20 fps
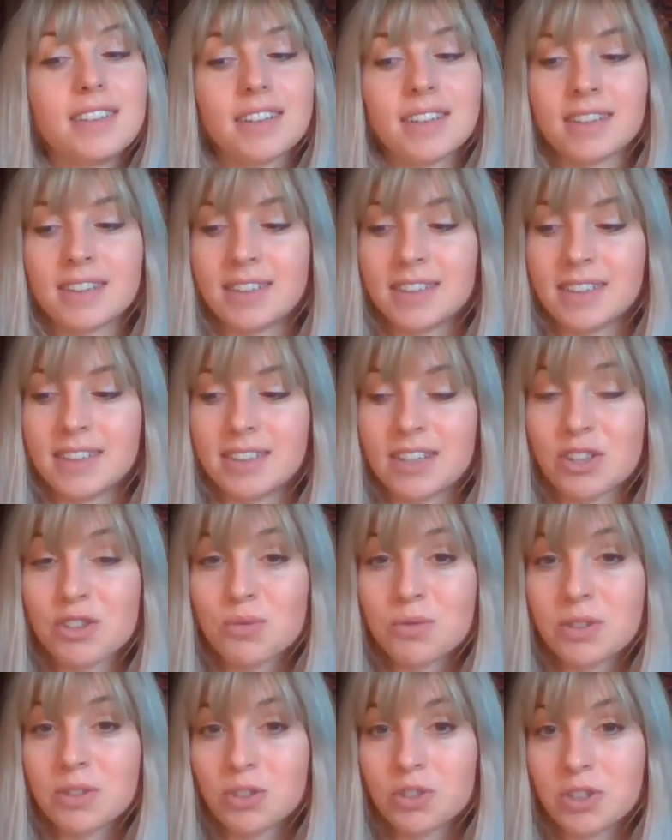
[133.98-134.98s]
And I
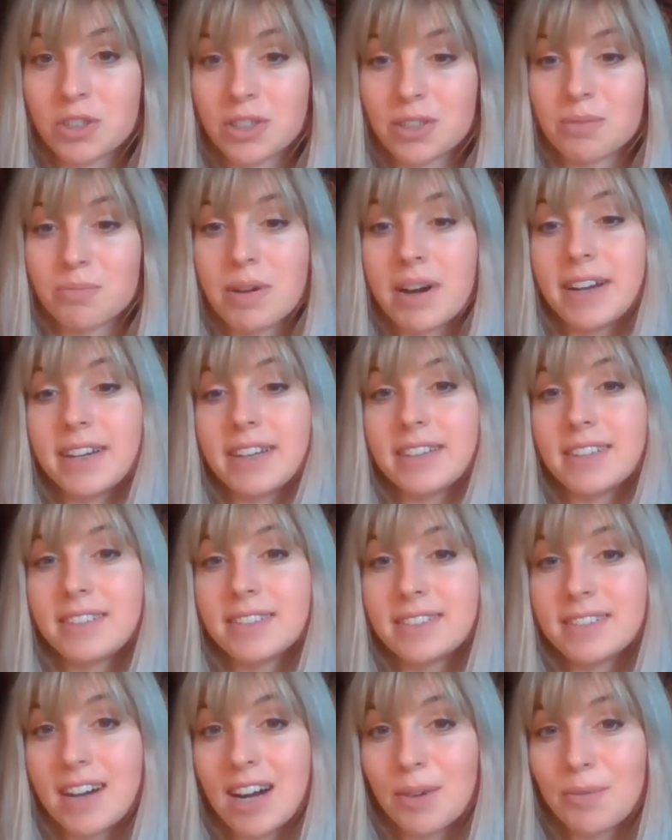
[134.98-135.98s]
just want to share
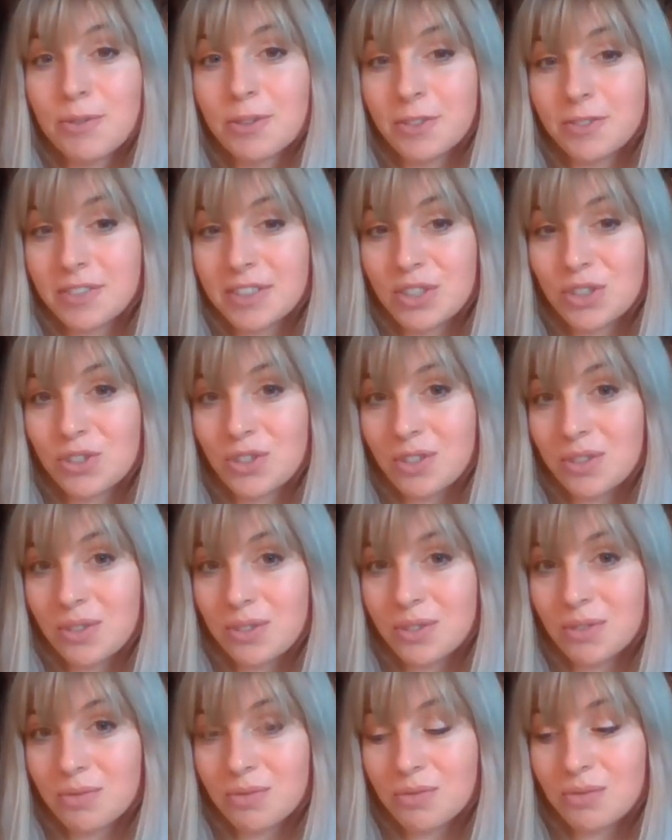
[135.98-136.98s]
my
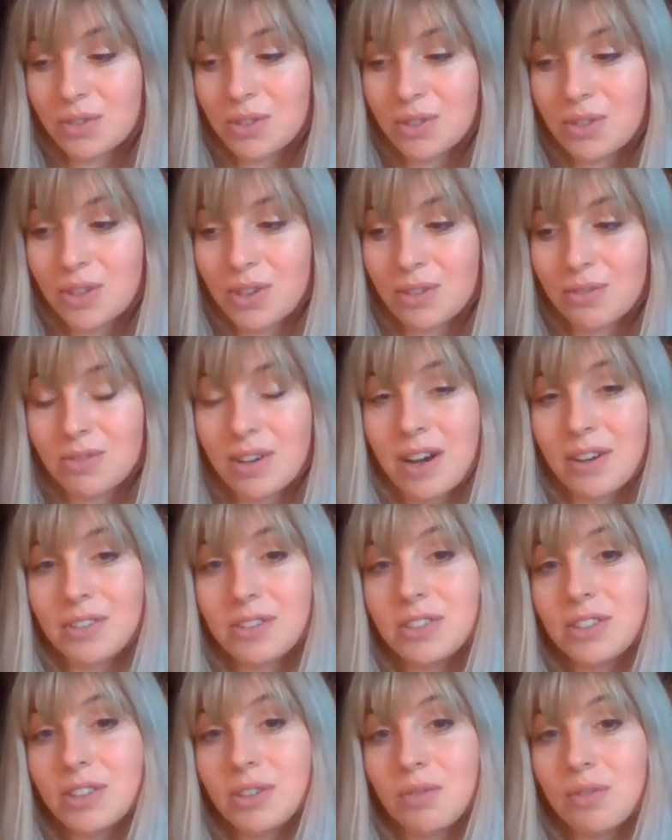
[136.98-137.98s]
observations of how to
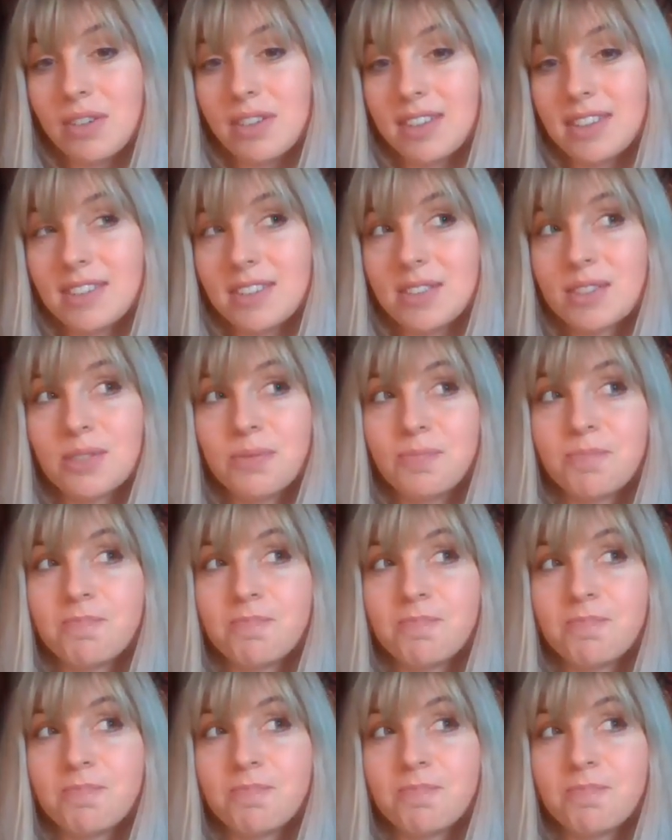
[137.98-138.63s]
deal with this.